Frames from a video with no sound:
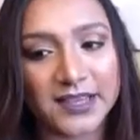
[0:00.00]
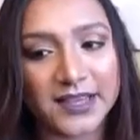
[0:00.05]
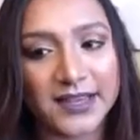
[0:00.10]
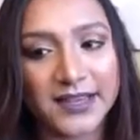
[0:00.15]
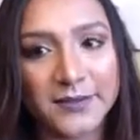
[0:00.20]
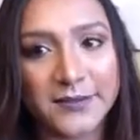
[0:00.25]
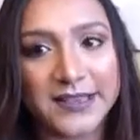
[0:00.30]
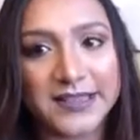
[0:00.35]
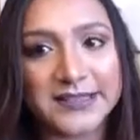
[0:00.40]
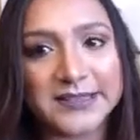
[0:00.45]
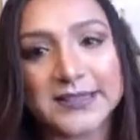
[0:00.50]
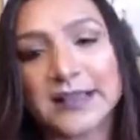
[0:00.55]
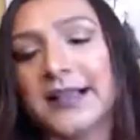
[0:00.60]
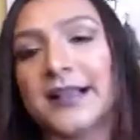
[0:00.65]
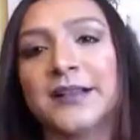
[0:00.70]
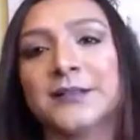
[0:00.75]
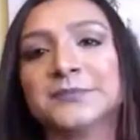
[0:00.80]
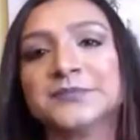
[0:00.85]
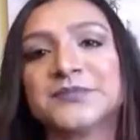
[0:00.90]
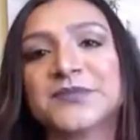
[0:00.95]
Anyways,
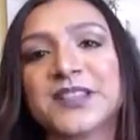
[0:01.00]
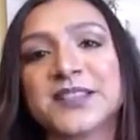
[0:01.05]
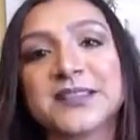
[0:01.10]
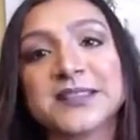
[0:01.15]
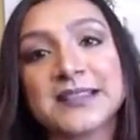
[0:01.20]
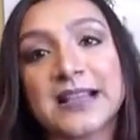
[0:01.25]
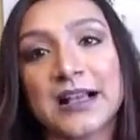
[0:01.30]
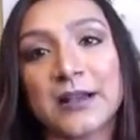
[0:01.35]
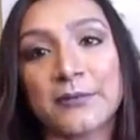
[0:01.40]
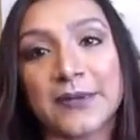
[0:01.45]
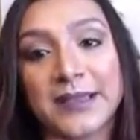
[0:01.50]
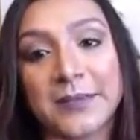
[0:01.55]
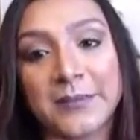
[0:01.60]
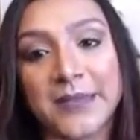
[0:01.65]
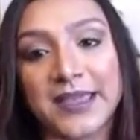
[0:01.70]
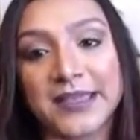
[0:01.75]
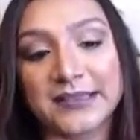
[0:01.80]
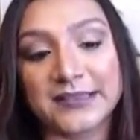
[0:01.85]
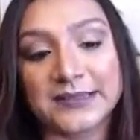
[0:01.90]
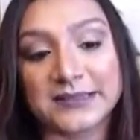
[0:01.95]
this is how I
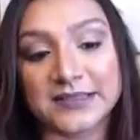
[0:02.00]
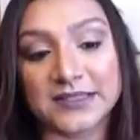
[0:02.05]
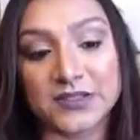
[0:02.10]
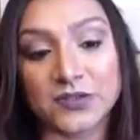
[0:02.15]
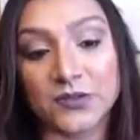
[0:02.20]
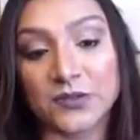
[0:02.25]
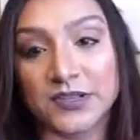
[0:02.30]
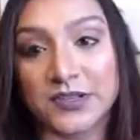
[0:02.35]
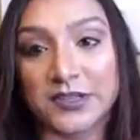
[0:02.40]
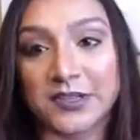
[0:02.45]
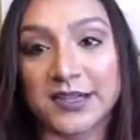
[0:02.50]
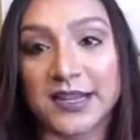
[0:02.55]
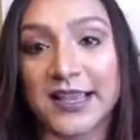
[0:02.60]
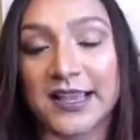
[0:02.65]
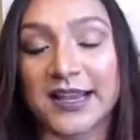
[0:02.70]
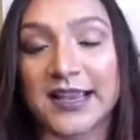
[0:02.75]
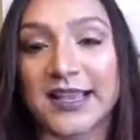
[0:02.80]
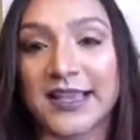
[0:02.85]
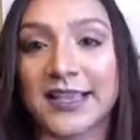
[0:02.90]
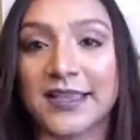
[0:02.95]
make this toner,
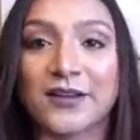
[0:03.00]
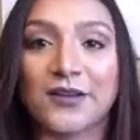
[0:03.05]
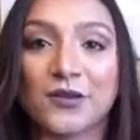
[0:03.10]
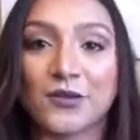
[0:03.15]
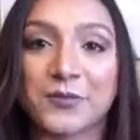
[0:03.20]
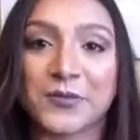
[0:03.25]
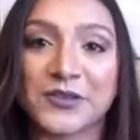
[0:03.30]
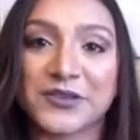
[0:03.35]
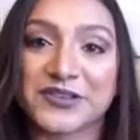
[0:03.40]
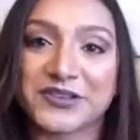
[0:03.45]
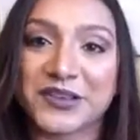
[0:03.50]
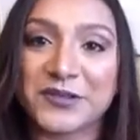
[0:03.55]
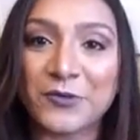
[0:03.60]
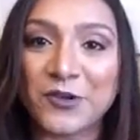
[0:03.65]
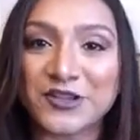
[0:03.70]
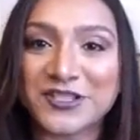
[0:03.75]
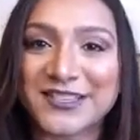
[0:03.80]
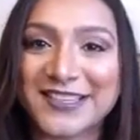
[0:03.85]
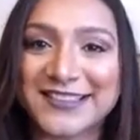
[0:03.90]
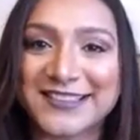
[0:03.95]
and I hope you enjoy
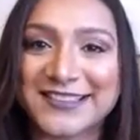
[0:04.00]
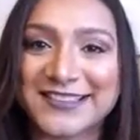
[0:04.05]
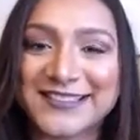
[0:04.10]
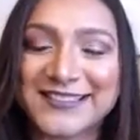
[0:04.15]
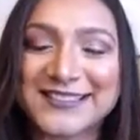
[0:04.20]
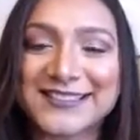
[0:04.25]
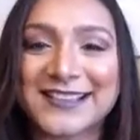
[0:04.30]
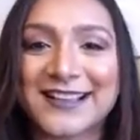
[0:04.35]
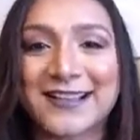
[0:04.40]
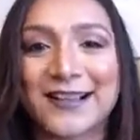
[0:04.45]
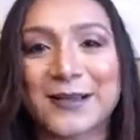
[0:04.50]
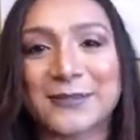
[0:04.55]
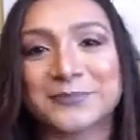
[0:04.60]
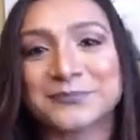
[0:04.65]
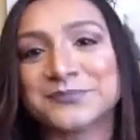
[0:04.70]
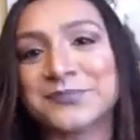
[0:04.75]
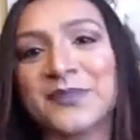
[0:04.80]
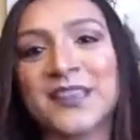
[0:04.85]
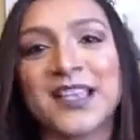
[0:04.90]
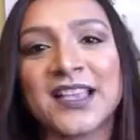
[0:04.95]
watching this.
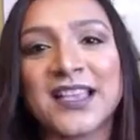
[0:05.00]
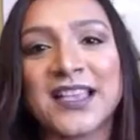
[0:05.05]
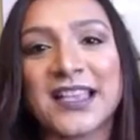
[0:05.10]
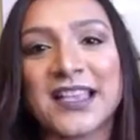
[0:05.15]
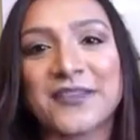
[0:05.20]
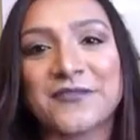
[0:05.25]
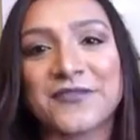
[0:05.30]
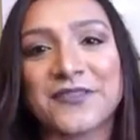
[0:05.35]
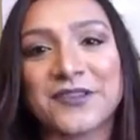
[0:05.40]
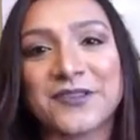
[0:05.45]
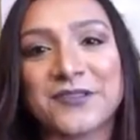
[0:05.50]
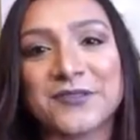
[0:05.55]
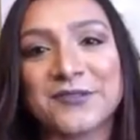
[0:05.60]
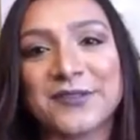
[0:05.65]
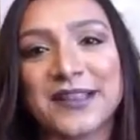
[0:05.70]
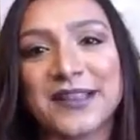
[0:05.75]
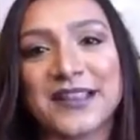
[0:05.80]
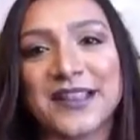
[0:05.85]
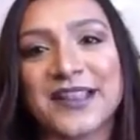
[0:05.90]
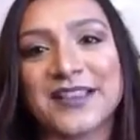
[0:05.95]
If
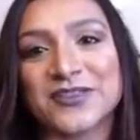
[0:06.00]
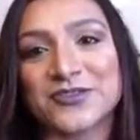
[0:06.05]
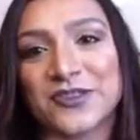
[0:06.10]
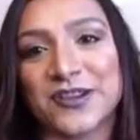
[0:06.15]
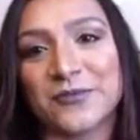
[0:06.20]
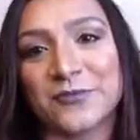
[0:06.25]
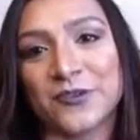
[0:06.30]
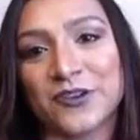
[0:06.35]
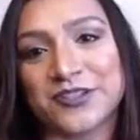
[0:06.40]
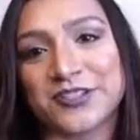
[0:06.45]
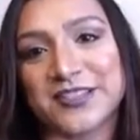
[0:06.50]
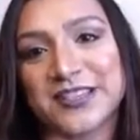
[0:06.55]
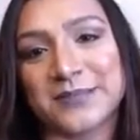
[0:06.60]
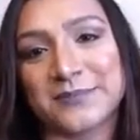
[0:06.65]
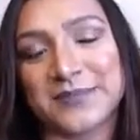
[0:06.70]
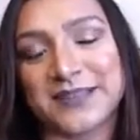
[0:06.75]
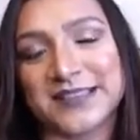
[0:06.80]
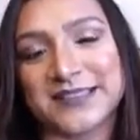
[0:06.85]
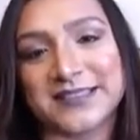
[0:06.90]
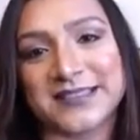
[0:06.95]
you enjoy watching,
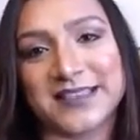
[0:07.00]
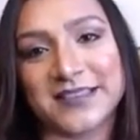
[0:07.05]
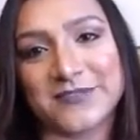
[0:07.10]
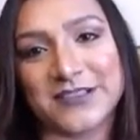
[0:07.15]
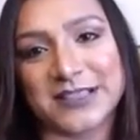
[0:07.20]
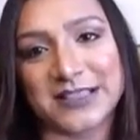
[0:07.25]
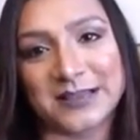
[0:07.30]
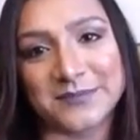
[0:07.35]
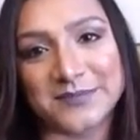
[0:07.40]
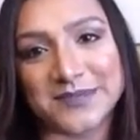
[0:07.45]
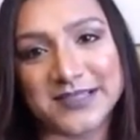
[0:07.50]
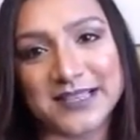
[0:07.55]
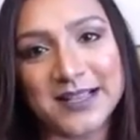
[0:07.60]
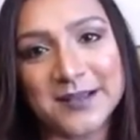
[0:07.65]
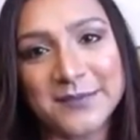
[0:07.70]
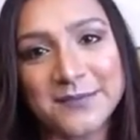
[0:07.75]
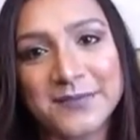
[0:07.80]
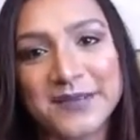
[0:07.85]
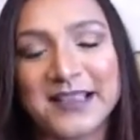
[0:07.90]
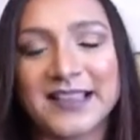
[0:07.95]
please give a thumbs
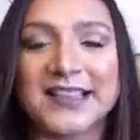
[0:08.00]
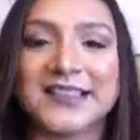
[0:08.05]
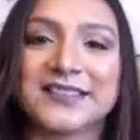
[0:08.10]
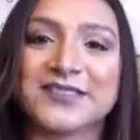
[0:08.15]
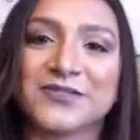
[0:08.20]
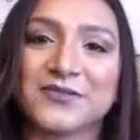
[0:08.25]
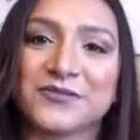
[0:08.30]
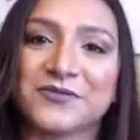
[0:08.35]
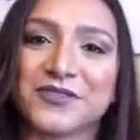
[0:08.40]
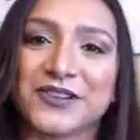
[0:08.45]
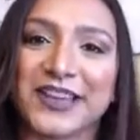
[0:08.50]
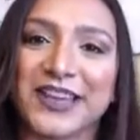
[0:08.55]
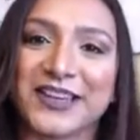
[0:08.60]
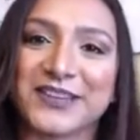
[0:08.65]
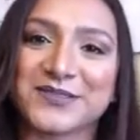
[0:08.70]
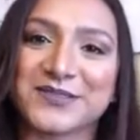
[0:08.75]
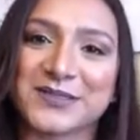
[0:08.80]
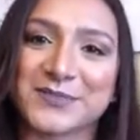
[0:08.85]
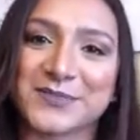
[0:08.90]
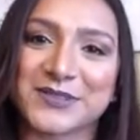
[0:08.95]
up and don't forget
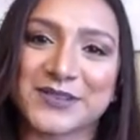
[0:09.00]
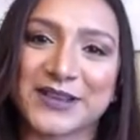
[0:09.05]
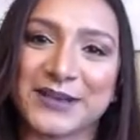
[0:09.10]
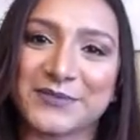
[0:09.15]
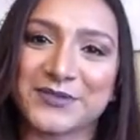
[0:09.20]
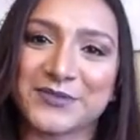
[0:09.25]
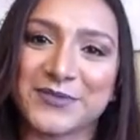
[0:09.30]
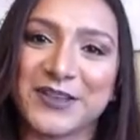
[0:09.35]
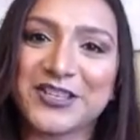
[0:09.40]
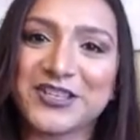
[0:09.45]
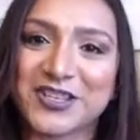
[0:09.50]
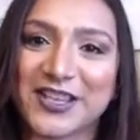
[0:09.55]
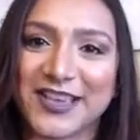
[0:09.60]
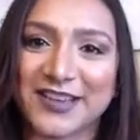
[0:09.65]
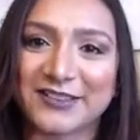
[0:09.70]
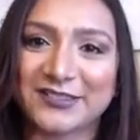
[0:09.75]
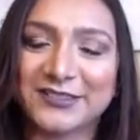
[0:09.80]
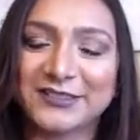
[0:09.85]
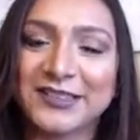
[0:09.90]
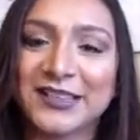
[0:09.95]
to subscribe to my
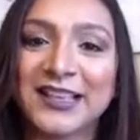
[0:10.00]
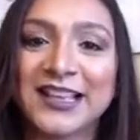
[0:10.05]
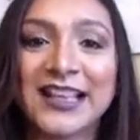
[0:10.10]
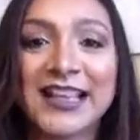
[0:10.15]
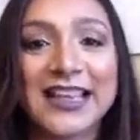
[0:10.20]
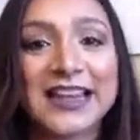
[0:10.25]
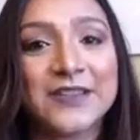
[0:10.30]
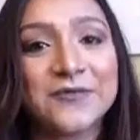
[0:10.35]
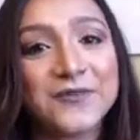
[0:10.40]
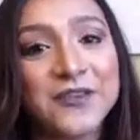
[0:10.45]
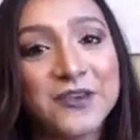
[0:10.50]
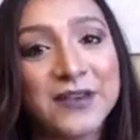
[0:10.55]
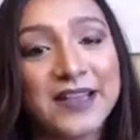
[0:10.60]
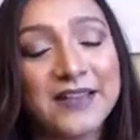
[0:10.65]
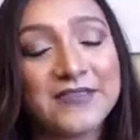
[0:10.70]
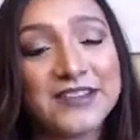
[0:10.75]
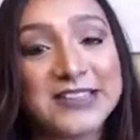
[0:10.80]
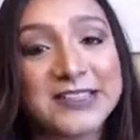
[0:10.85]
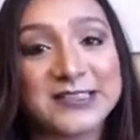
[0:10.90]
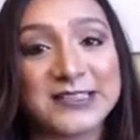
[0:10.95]
channel. And if you
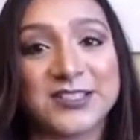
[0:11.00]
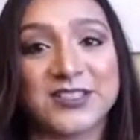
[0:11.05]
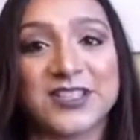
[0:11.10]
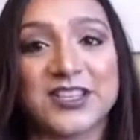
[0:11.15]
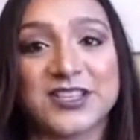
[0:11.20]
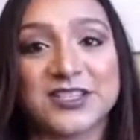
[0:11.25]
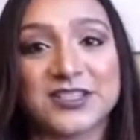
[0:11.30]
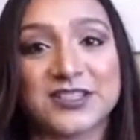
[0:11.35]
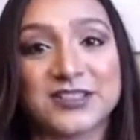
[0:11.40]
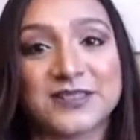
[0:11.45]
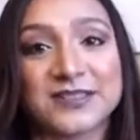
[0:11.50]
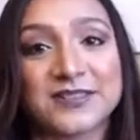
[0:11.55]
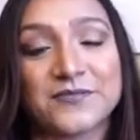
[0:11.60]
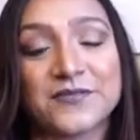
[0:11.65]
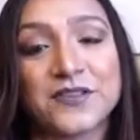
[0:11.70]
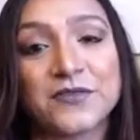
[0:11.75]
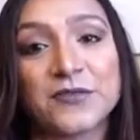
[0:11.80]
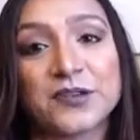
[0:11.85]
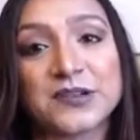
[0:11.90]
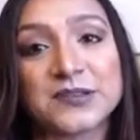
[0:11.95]
have any suggestions,
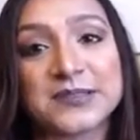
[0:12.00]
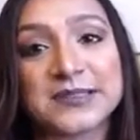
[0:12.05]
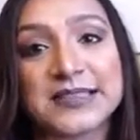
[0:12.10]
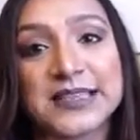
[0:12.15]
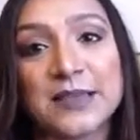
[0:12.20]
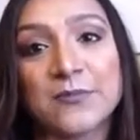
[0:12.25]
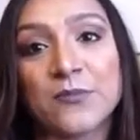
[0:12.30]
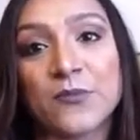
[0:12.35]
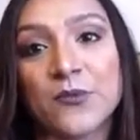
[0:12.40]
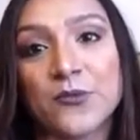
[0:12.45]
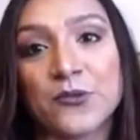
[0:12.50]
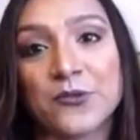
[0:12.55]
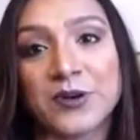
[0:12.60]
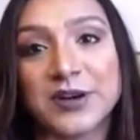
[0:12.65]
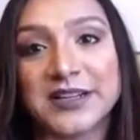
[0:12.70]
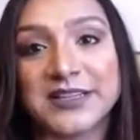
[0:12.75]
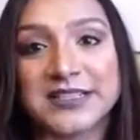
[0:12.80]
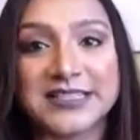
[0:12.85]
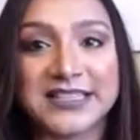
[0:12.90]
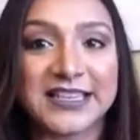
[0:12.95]
if you want to see more
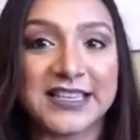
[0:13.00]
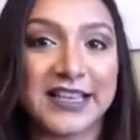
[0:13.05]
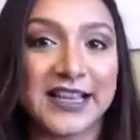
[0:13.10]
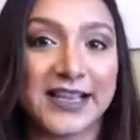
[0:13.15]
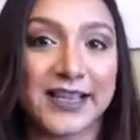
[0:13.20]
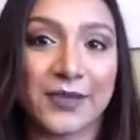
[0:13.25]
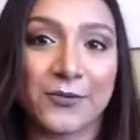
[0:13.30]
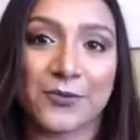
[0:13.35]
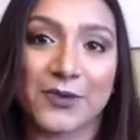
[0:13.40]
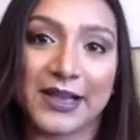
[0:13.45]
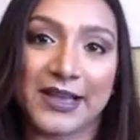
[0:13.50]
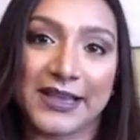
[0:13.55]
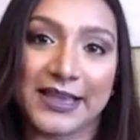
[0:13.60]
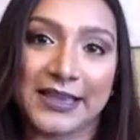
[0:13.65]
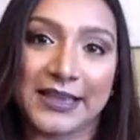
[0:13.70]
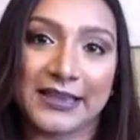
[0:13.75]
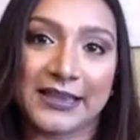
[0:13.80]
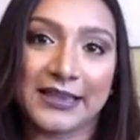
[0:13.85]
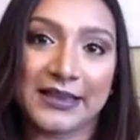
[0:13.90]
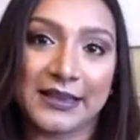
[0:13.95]

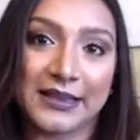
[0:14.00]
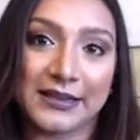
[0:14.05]
DIY